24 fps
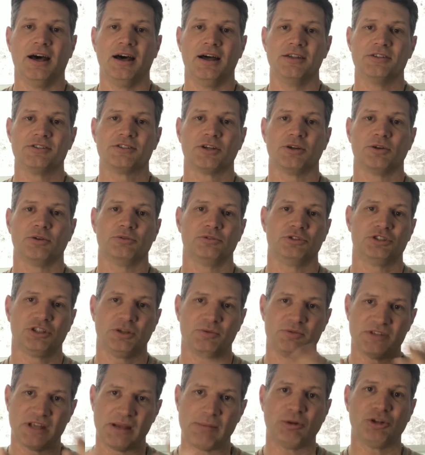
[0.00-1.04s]
So she
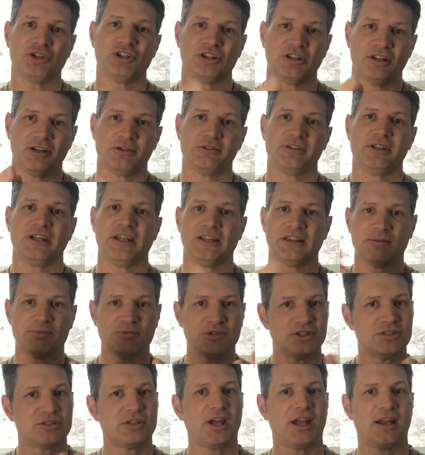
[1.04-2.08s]
was able to literally get them to
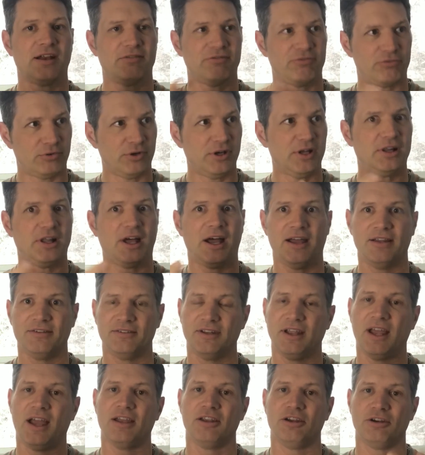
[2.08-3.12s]
kind of realize,
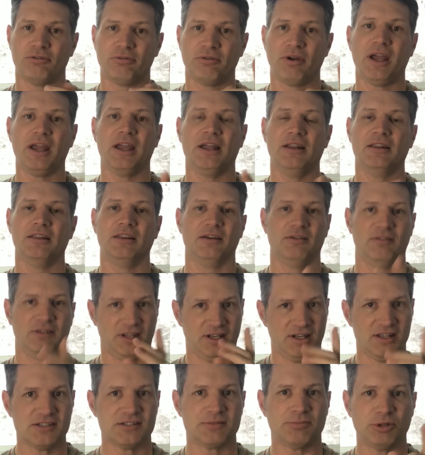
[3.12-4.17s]
yeah, you're right, it
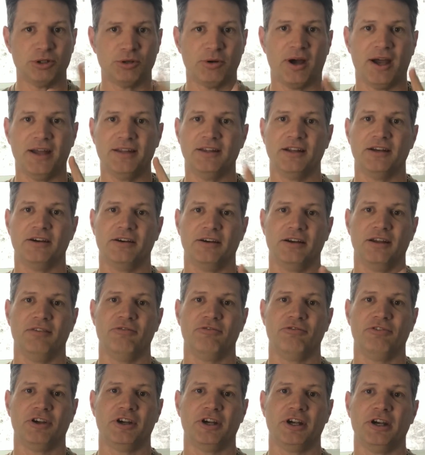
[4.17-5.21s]
is the blue-eyed that are
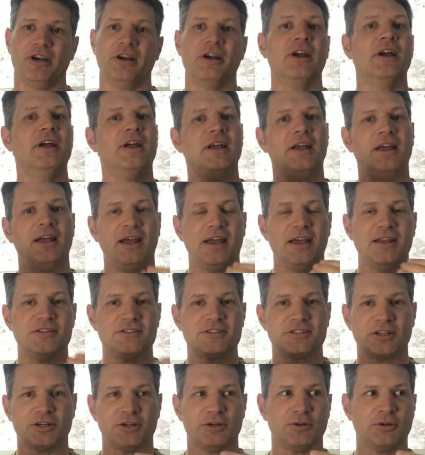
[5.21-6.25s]
inferior. And
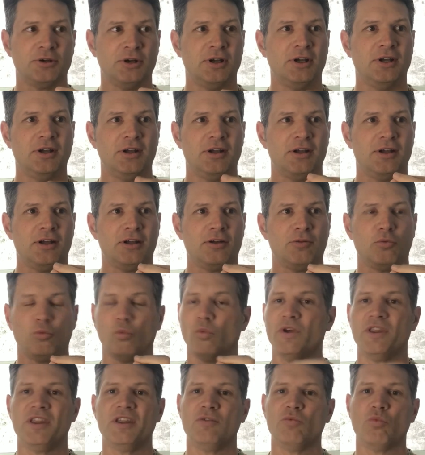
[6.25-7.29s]
so
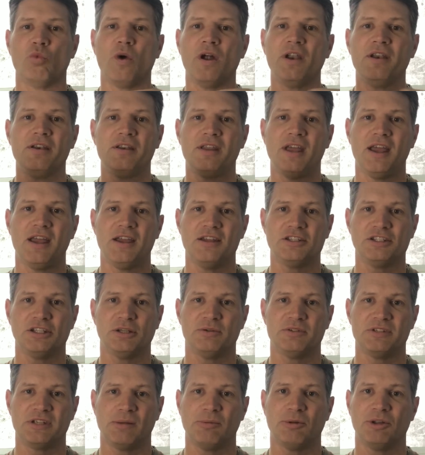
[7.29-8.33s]
within one day, she
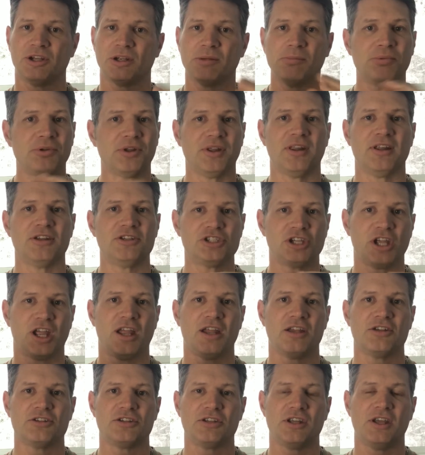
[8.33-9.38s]
was able to completely
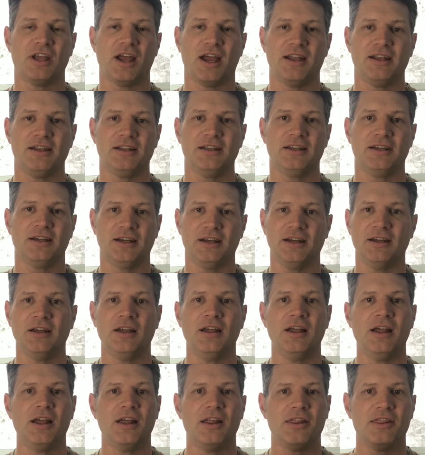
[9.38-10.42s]
change the idea
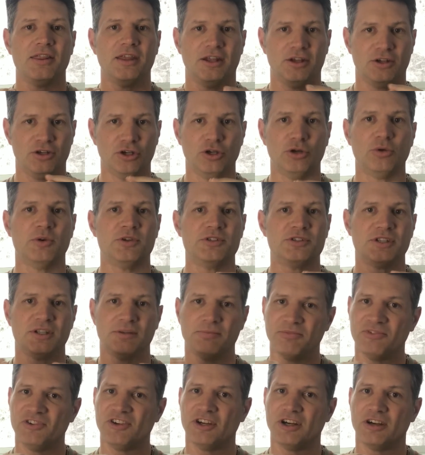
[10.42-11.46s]
that who was
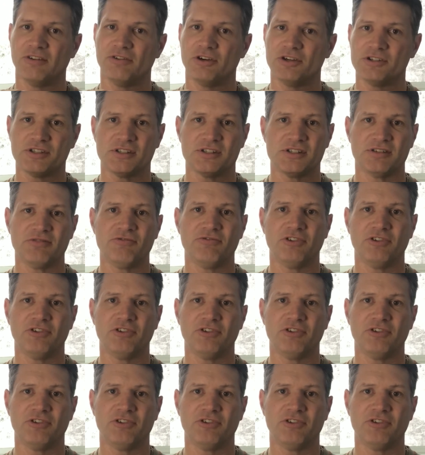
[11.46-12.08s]
inferior versus